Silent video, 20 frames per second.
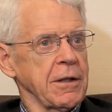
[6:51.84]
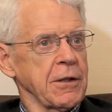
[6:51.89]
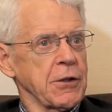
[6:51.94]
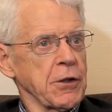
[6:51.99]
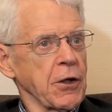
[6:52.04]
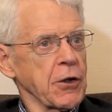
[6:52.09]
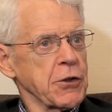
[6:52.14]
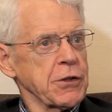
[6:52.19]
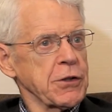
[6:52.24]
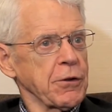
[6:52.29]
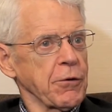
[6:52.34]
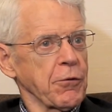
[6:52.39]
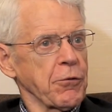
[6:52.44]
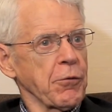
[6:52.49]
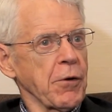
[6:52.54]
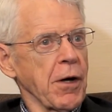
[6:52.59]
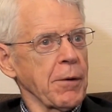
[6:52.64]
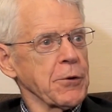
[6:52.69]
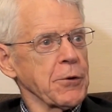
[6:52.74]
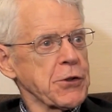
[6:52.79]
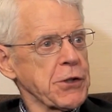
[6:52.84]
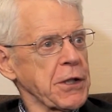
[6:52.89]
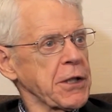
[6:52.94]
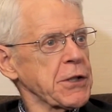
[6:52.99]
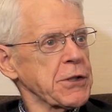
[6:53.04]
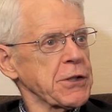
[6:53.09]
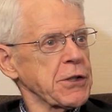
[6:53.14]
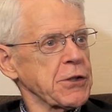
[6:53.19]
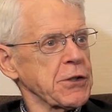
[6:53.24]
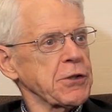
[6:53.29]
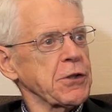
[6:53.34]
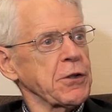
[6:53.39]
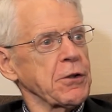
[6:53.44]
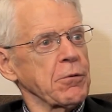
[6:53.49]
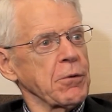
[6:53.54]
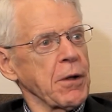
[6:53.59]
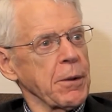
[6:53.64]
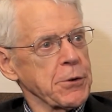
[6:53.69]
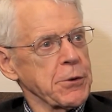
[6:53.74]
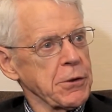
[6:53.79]
induction of thrombogenesis to
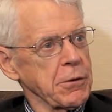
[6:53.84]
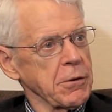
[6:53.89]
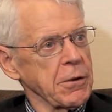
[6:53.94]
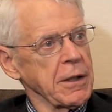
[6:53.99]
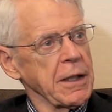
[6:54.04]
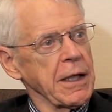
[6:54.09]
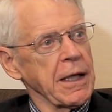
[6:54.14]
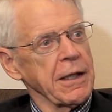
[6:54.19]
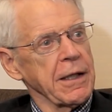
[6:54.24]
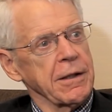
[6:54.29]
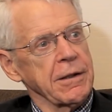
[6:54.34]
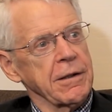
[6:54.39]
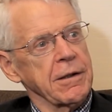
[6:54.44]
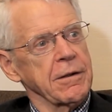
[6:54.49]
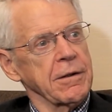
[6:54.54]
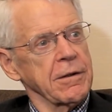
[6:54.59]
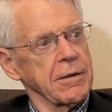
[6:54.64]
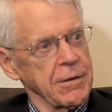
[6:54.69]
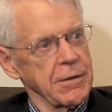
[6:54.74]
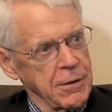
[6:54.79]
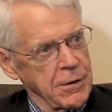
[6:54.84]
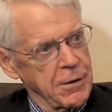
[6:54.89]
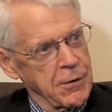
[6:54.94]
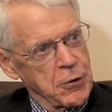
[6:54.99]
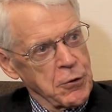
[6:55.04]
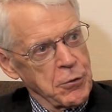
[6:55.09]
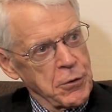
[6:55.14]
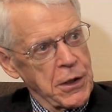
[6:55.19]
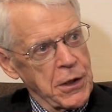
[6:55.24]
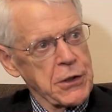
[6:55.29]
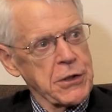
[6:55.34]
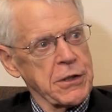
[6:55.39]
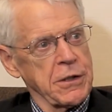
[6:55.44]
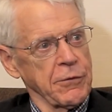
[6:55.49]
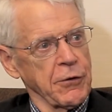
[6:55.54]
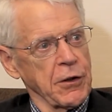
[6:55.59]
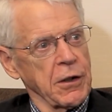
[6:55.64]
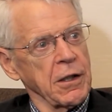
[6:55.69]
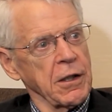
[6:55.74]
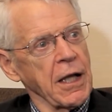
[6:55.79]
the rupture and
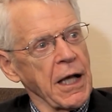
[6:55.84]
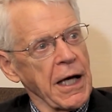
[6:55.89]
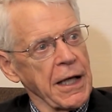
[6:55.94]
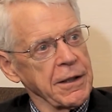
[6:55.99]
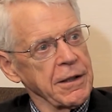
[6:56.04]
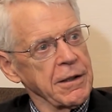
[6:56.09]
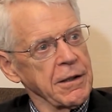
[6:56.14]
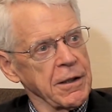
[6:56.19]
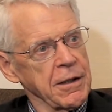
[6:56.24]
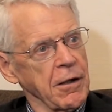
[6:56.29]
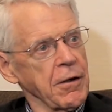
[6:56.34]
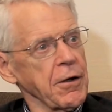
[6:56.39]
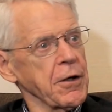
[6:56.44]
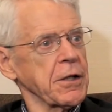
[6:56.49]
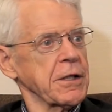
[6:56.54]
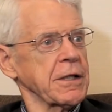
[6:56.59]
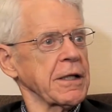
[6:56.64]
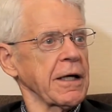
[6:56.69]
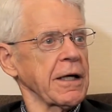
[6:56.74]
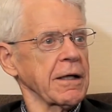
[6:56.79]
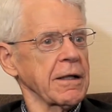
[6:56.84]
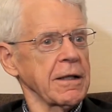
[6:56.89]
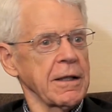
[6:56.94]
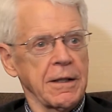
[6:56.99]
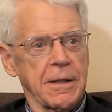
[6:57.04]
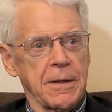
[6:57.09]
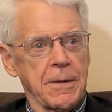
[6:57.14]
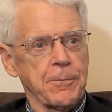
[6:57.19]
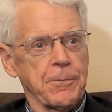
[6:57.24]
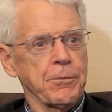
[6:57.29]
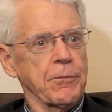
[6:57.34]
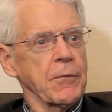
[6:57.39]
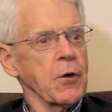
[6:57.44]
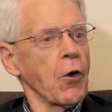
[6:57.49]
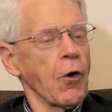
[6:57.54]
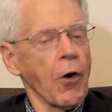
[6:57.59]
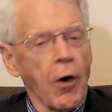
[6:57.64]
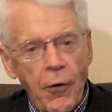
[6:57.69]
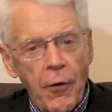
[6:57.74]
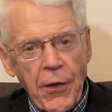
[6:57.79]
creation of a clot and a heart attack.
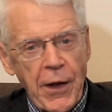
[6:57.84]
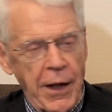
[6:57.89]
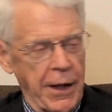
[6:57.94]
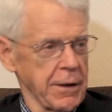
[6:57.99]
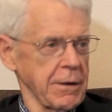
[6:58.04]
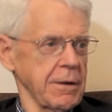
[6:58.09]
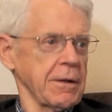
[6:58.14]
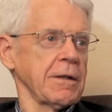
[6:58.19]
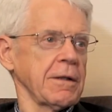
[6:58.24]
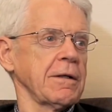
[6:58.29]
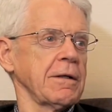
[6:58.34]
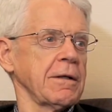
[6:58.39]
All that